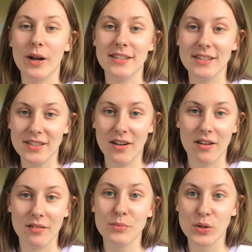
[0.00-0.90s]
where to
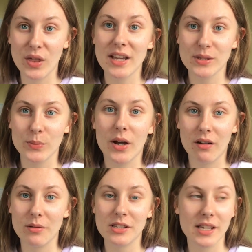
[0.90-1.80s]
start. So that's where
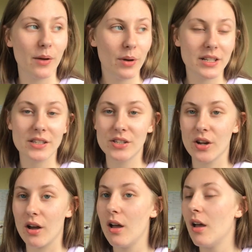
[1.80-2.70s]
I would say where to
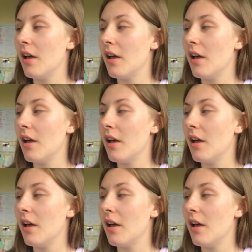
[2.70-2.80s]
start.